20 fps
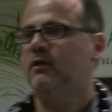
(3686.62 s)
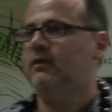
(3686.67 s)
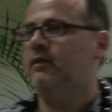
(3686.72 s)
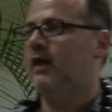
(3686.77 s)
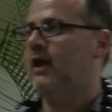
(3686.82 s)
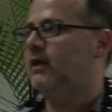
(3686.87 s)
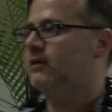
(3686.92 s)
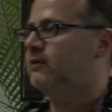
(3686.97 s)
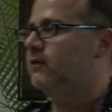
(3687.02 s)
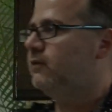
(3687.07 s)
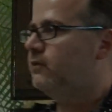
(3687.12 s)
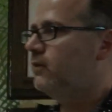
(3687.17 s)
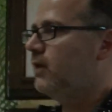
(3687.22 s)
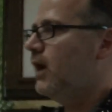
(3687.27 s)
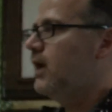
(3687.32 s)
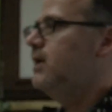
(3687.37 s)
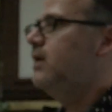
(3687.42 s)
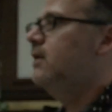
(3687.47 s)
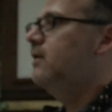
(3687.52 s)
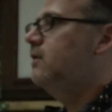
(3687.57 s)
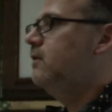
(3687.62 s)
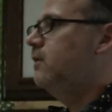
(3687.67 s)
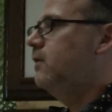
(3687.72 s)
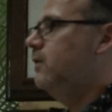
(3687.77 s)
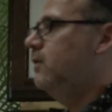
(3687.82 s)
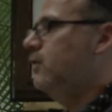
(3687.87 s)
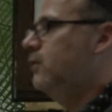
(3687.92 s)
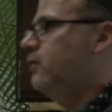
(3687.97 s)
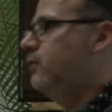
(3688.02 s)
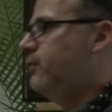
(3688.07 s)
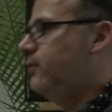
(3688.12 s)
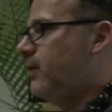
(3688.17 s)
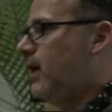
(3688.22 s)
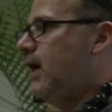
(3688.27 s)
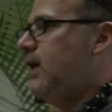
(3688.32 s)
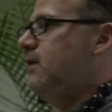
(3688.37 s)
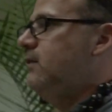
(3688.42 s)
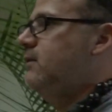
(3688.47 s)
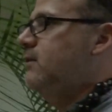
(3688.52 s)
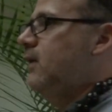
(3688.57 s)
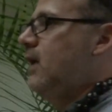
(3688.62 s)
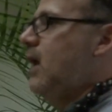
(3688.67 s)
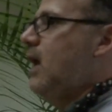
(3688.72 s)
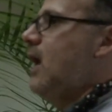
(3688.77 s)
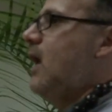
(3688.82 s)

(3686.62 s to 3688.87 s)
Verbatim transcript: that decided to fight to